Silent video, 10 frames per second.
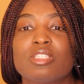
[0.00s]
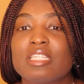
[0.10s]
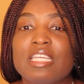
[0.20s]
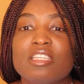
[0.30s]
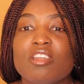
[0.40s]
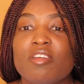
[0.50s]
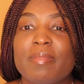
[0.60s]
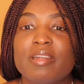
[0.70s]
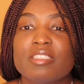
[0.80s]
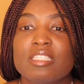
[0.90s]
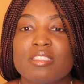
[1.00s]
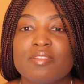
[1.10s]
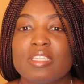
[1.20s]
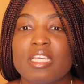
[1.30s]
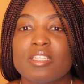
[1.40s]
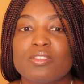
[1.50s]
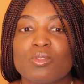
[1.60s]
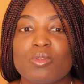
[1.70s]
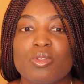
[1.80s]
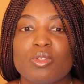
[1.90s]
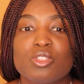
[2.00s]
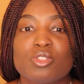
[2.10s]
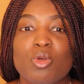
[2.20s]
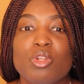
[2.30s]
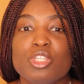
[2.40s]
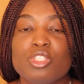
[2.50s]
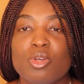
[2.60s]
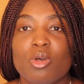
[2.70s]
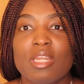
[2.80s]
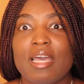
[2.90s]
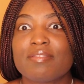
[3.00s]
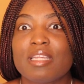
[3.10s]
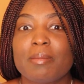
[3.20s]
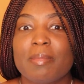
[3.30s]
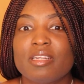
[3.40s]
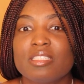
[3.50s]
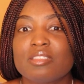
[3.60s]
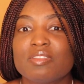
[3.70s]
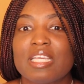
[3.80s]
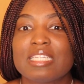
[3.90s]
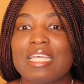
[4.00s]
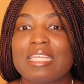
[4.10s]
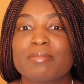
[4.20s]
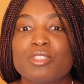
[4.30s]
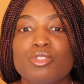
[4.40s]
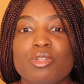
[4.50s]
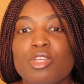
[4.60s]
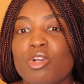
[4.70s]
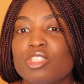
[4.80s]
Authentication of marriage certificate it's only done after the marriage certificate has been duly